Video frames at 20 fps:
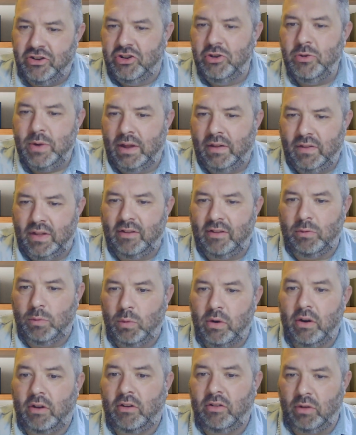doing this
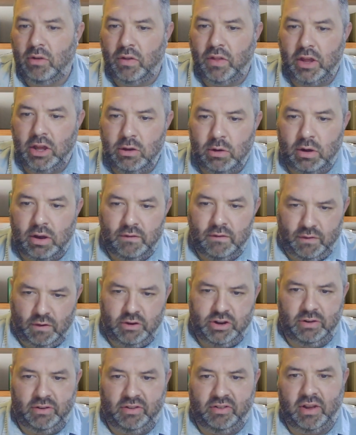work so that you can
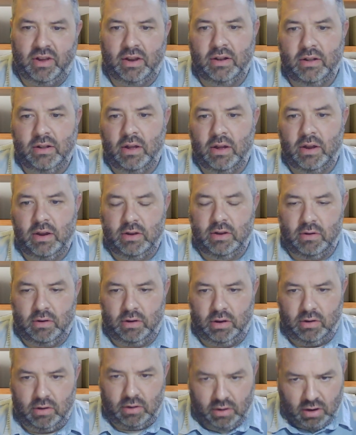virtue signal on your
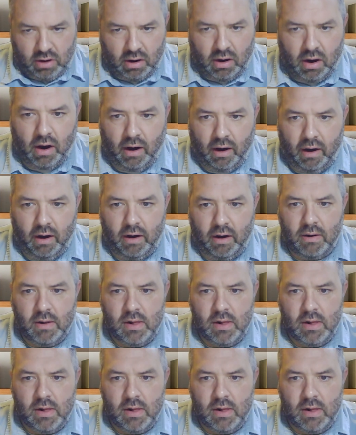car